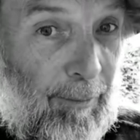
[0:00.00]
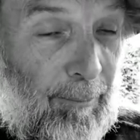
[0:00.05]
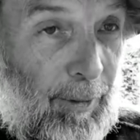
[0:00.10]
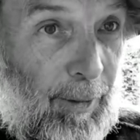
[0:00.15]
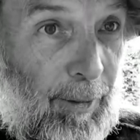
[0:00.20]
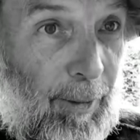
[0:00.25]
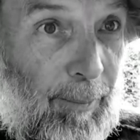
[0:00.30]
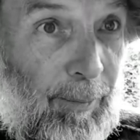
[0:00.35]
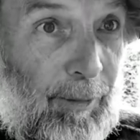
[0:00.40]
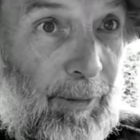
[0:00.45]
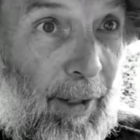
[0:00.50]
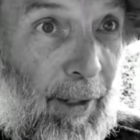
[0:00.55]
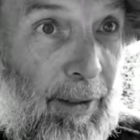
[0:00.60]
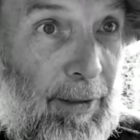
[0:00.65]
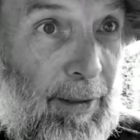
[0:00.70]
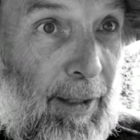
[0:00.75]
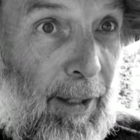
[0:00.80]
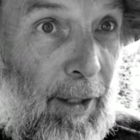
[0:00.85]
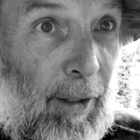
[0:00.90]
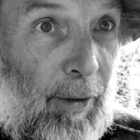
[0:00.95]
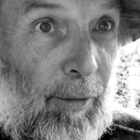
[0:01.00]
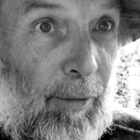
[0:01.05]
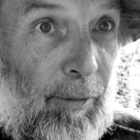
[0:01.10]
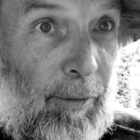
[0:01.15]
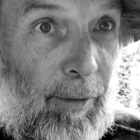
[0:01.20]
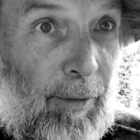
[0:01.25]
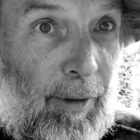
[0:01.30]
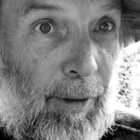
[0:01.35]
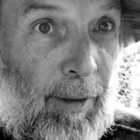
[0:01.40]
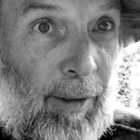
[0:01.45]
but upside
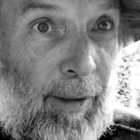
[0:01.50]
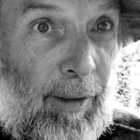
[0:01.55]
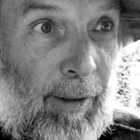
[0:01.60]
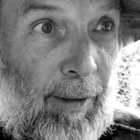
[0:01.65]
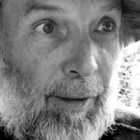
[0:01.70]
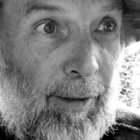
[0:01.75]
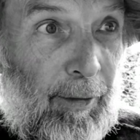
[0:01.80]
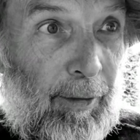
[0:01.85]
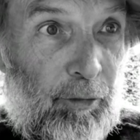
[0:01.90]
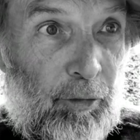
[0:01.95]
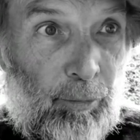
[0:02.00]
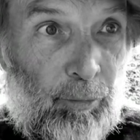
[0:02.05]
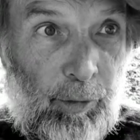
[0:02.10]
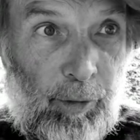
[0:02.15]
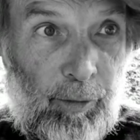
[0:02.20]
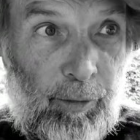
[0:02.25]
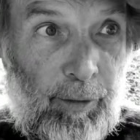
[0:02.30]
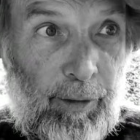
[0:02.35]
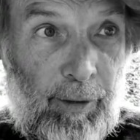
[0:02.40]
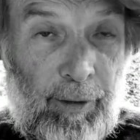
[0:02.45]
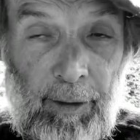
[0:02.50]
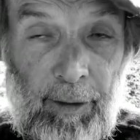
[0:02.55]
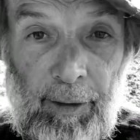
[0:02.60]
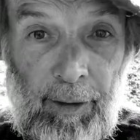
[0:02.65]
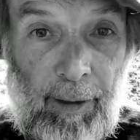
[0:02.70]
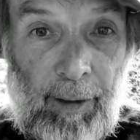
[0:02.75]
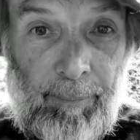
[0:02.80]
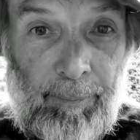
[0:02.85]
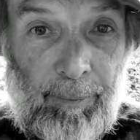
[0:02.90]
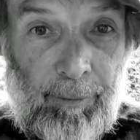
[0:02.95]
down and swirling
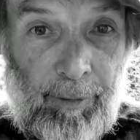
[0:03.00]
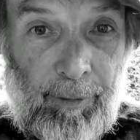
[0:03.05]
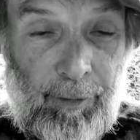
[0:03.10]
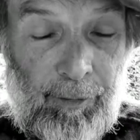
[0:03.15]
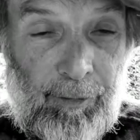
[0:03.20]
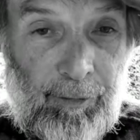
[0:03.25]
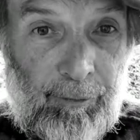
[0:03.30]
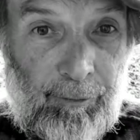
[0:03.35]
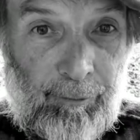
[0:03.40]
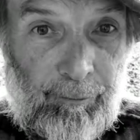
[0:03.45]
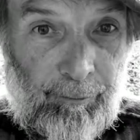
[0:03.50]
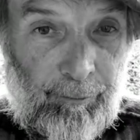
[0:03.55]
upwards